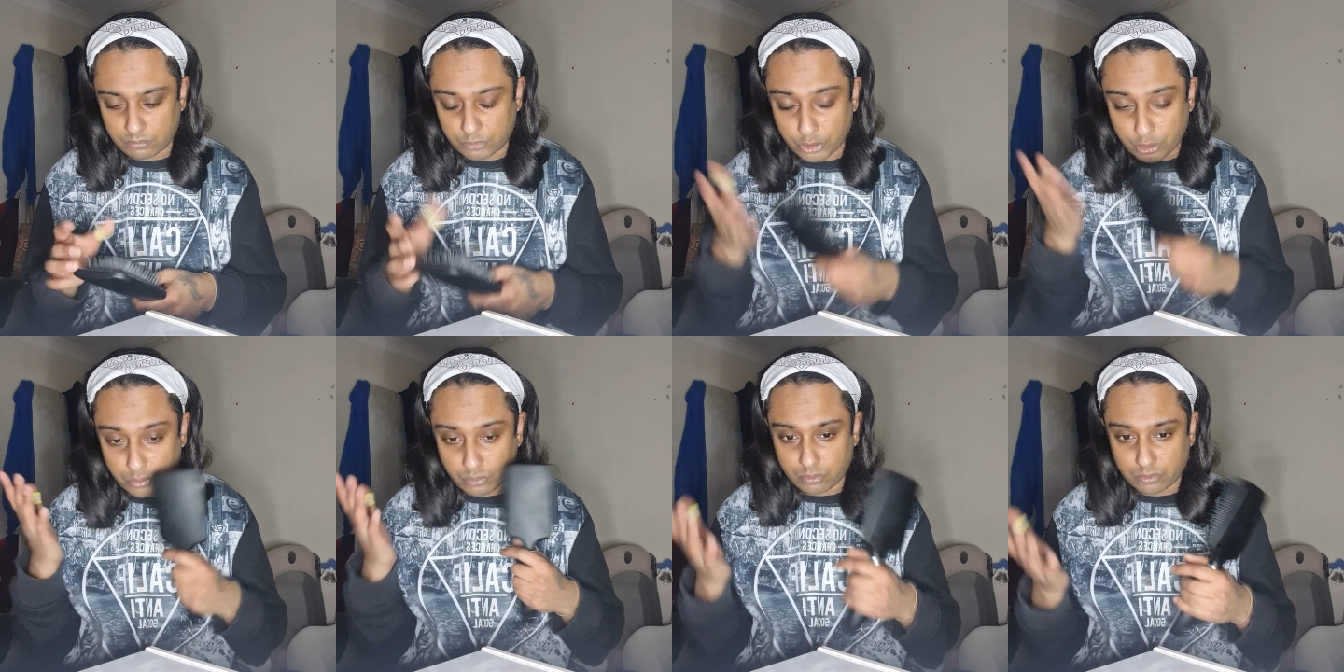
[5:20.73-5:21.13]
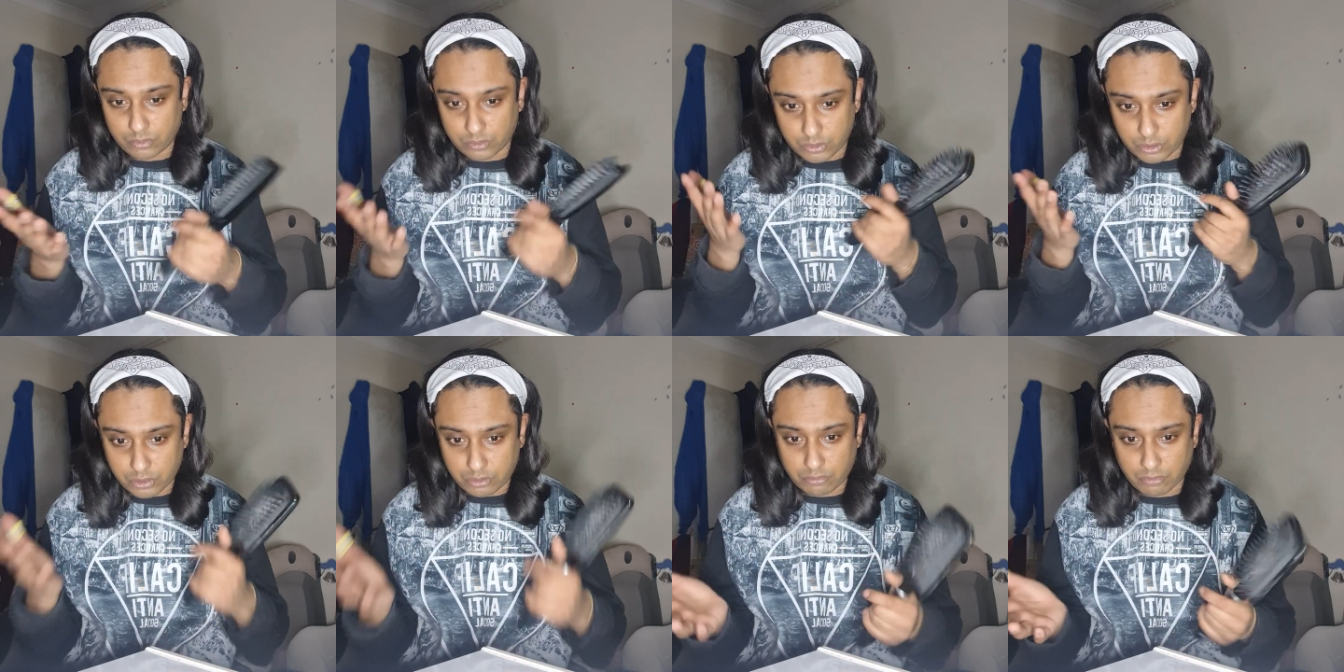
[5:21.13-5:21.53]

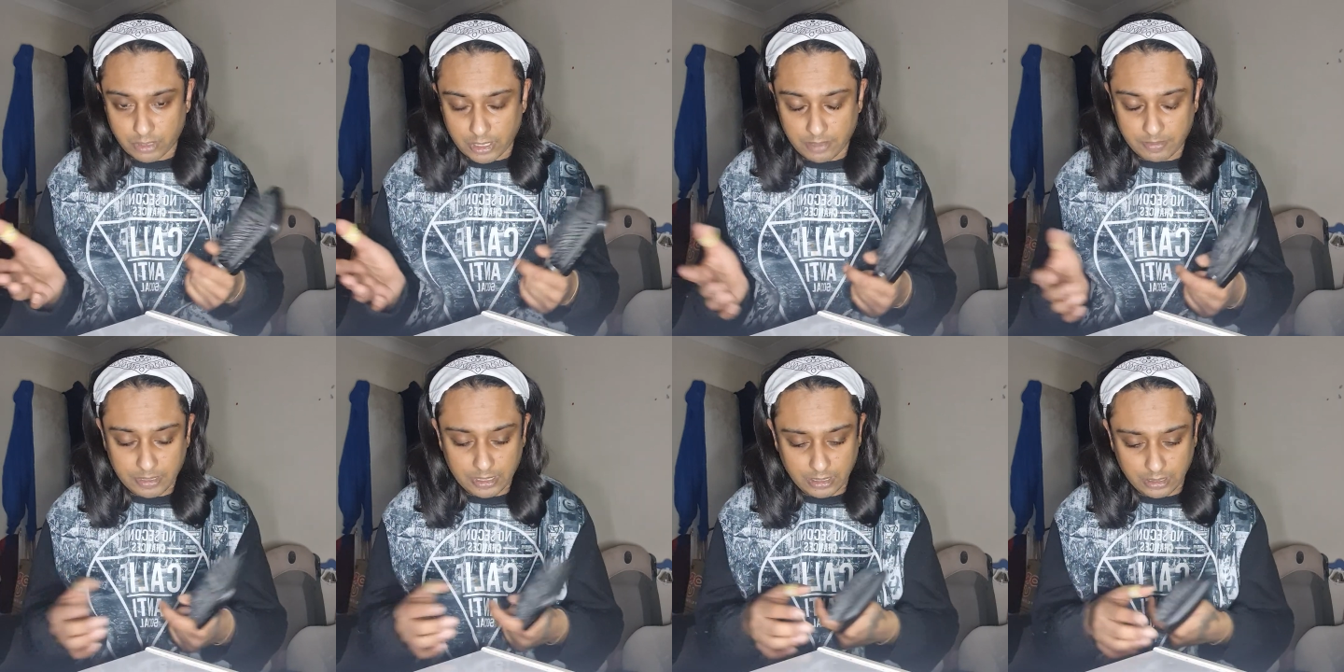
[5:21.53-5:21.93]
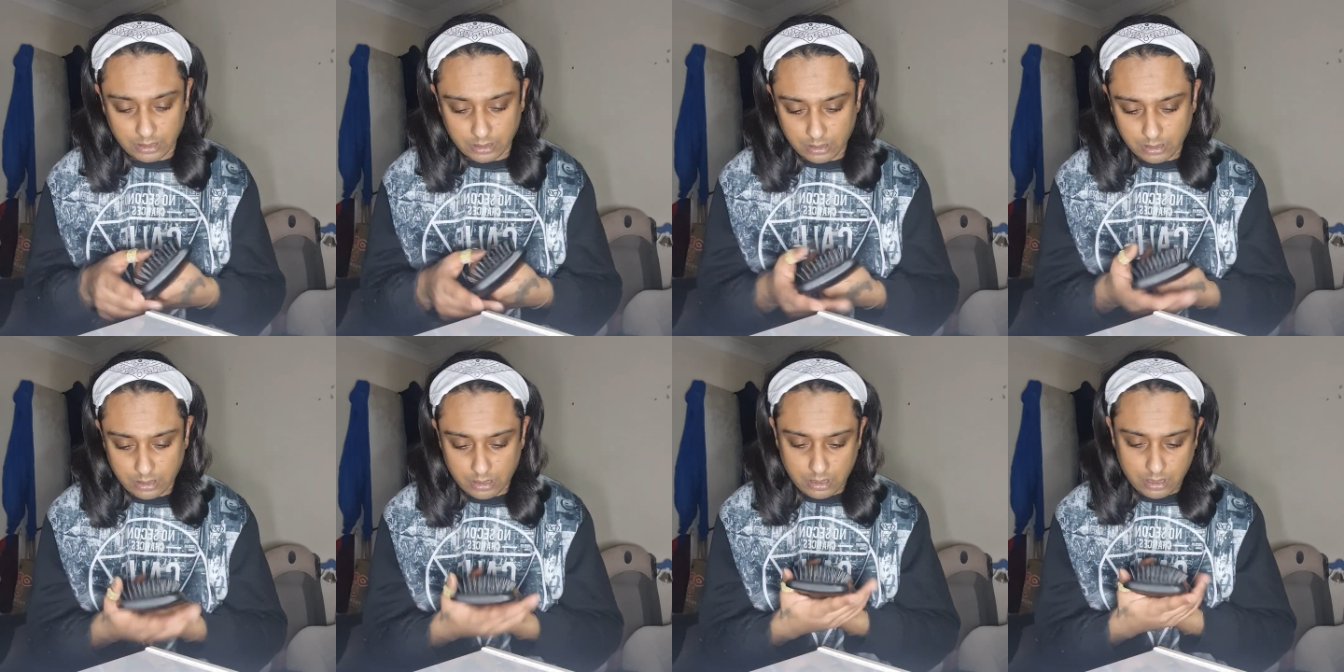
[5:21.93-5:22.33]
children screaming,
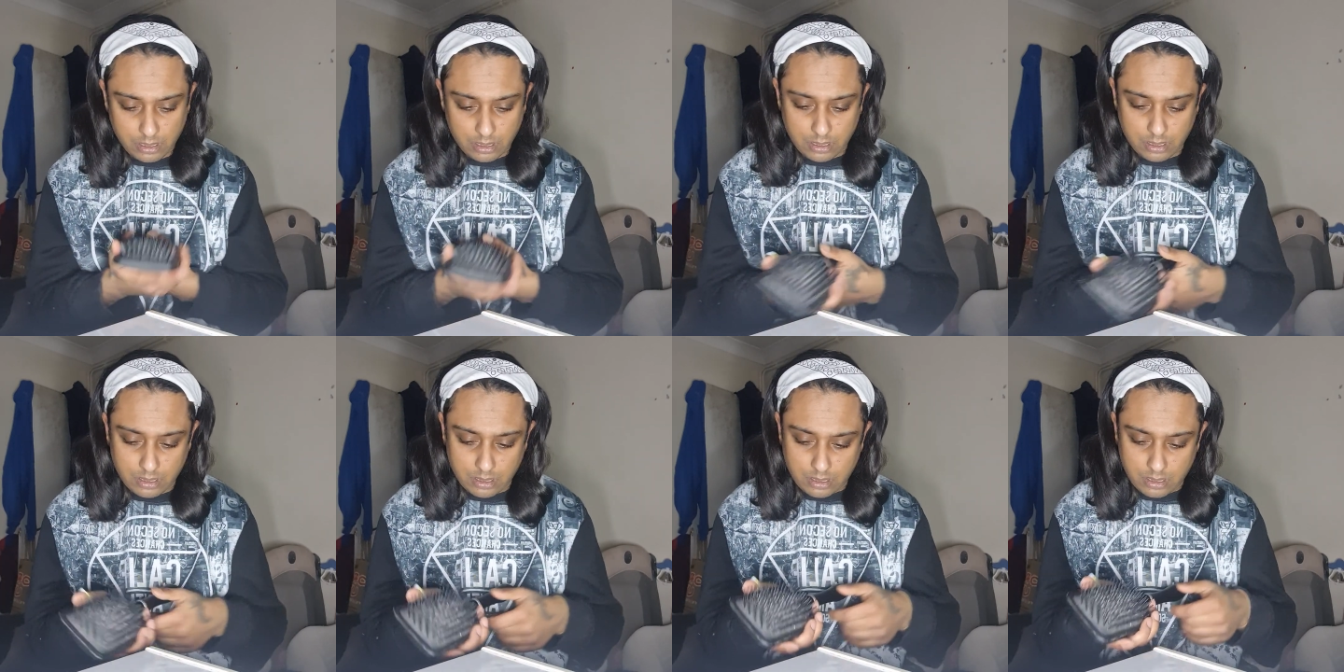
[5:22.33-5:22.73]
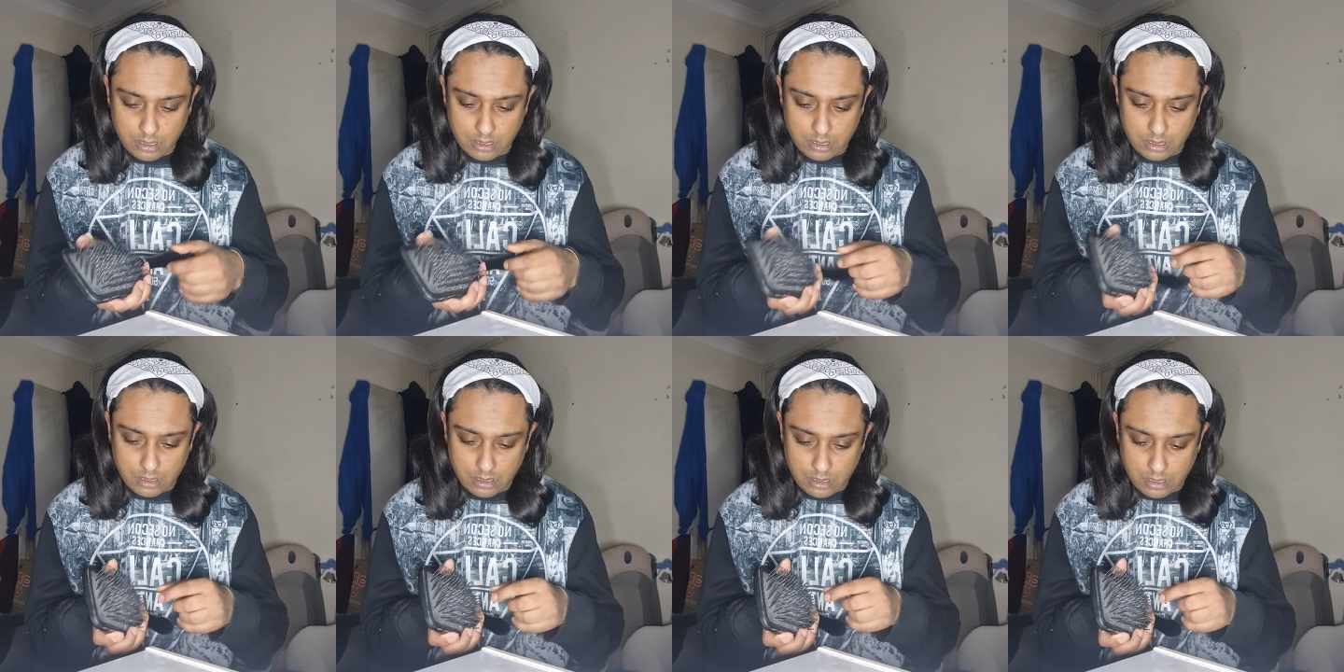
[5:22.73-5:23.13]

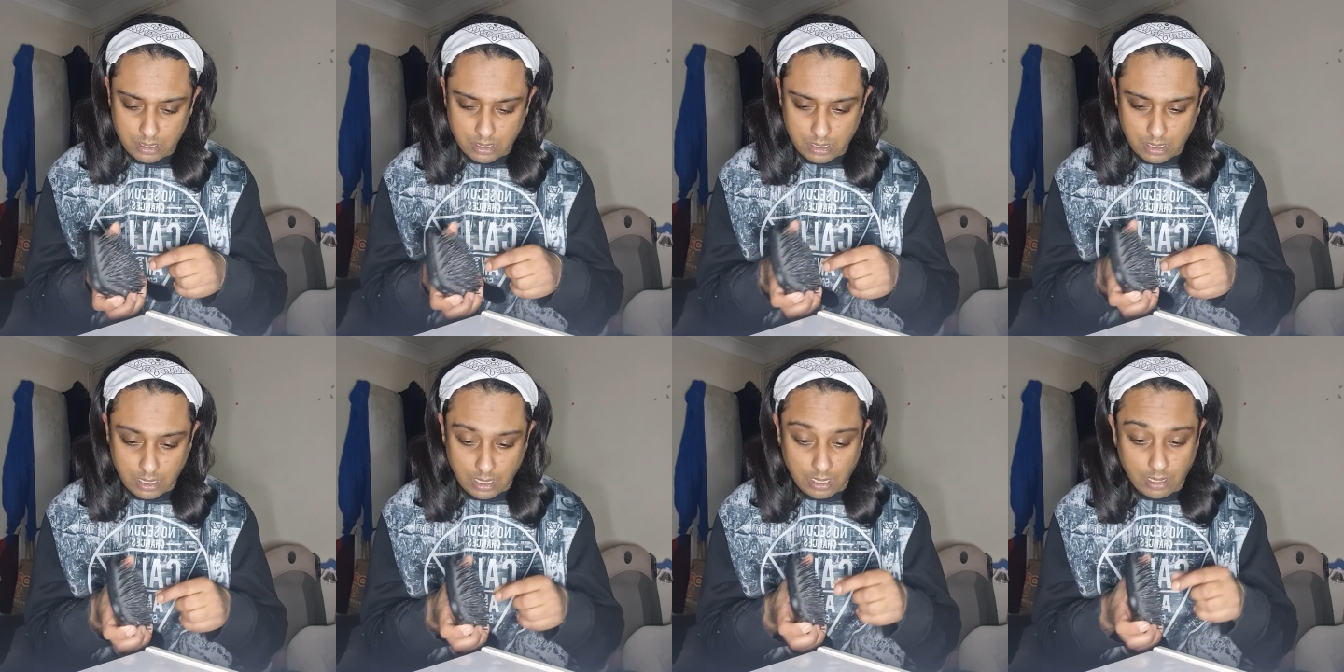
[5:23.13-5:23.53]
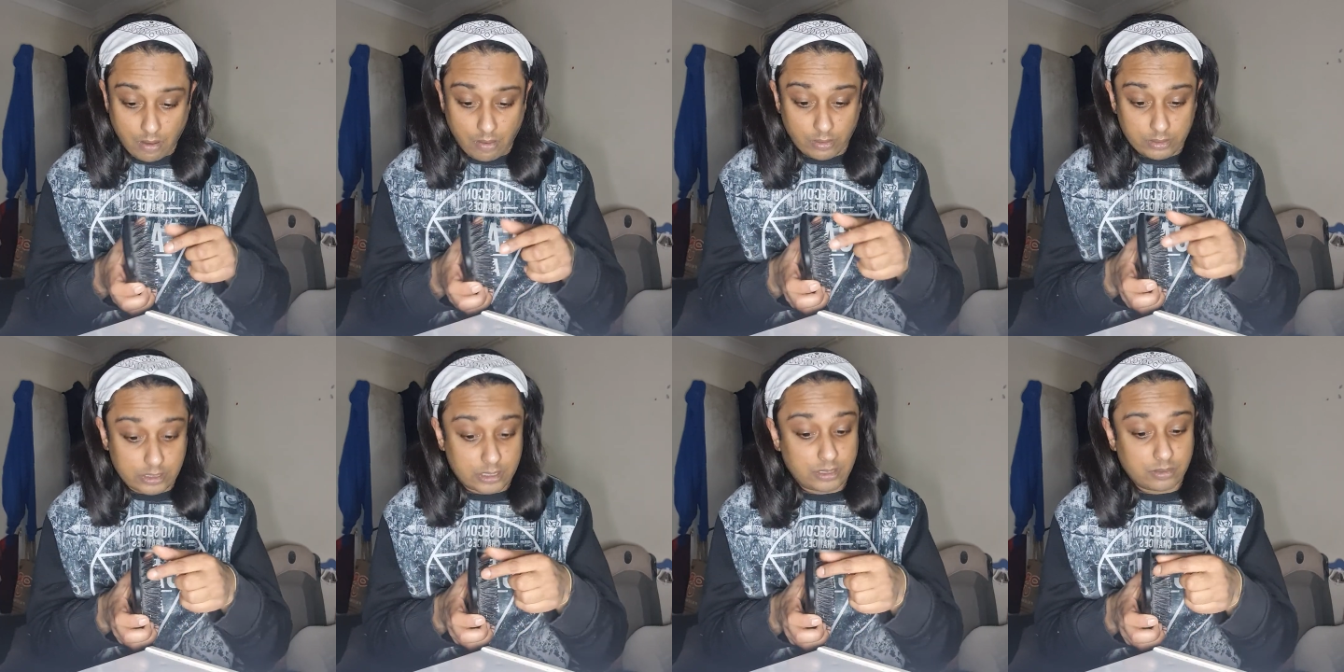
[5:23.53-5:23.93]
and
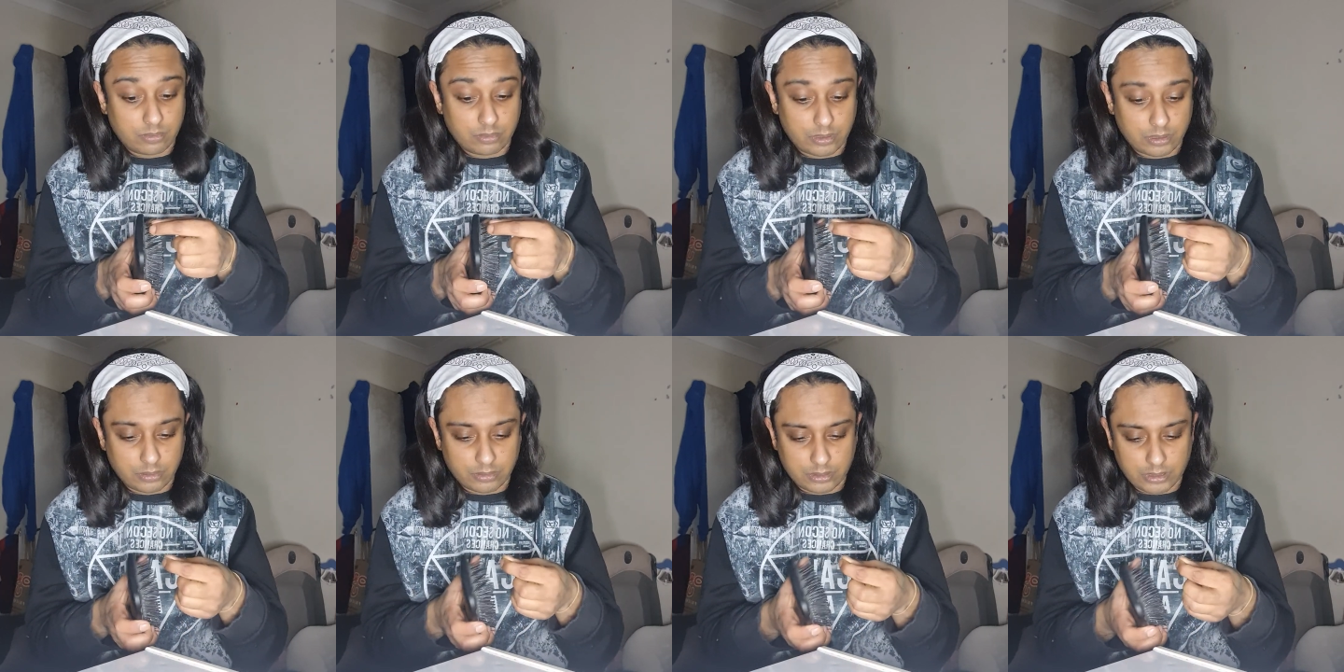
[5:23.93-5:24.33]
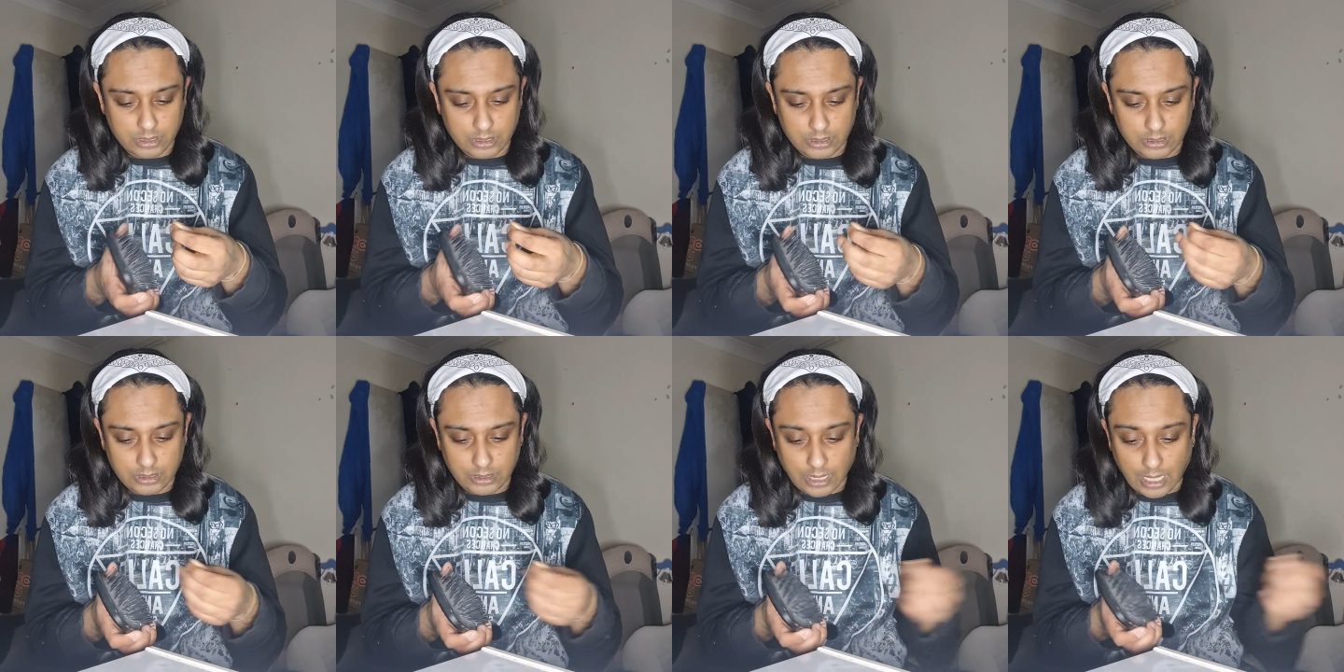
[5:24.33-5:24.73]
I still do to
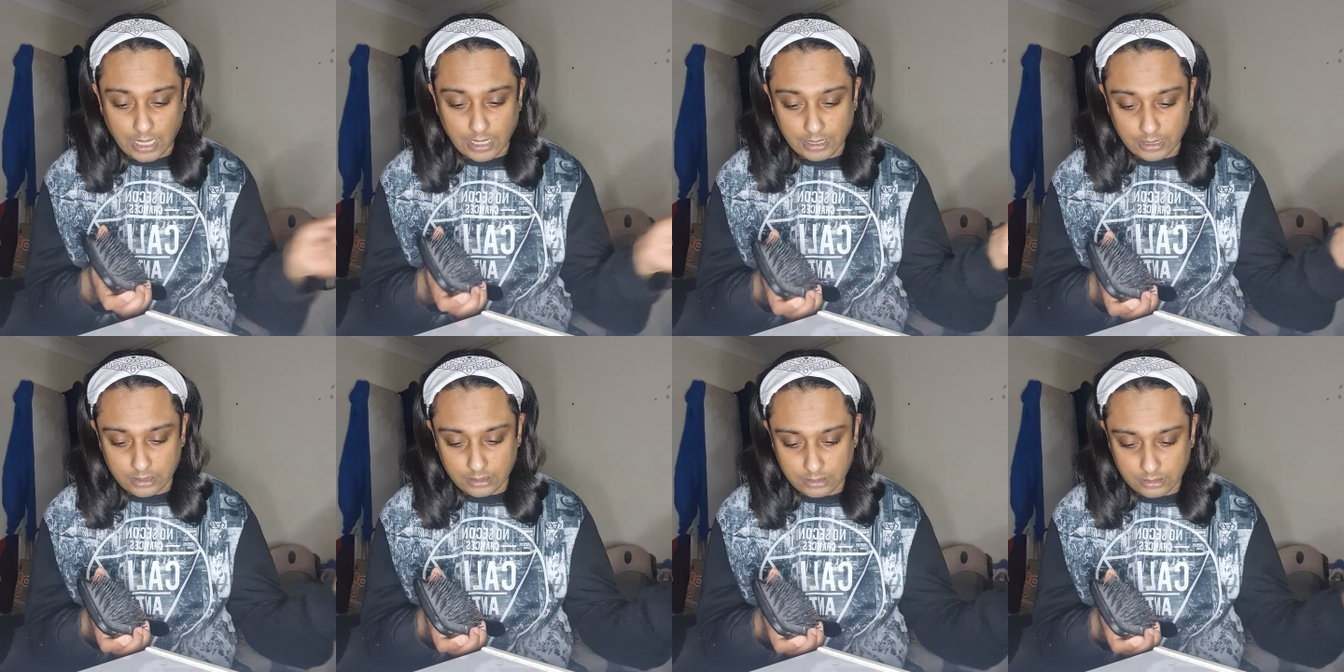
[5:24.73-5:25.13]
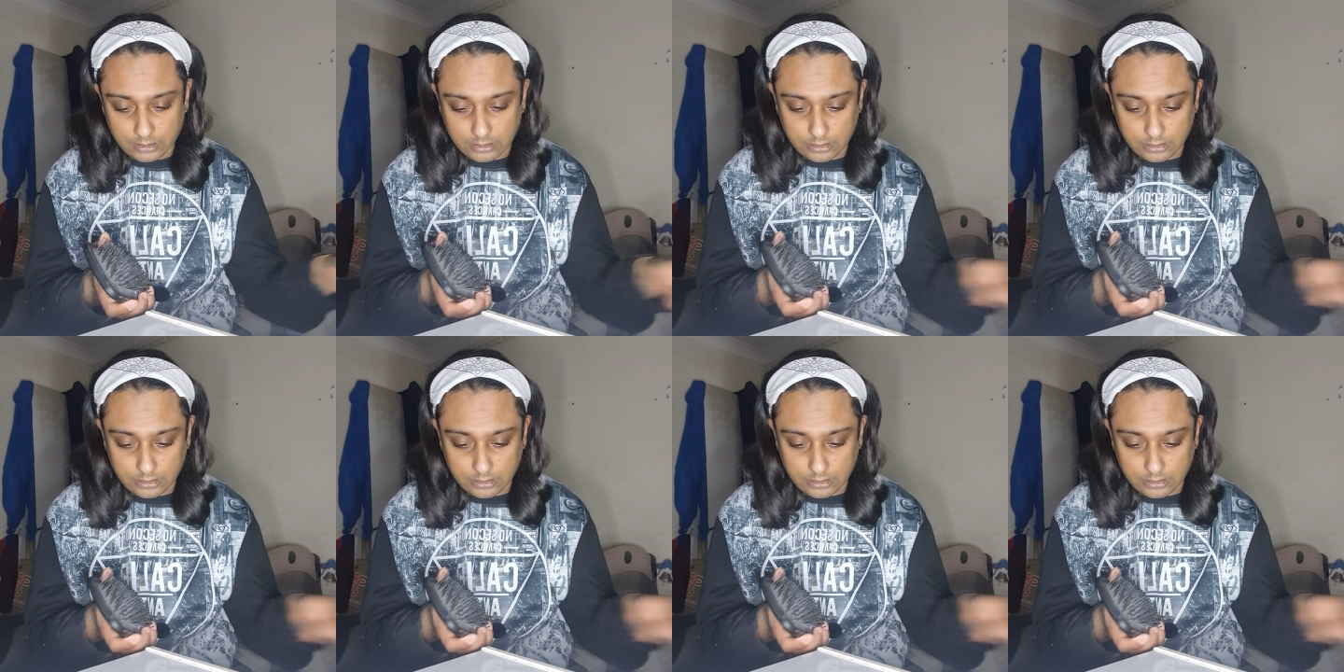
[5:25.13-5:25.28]
this day.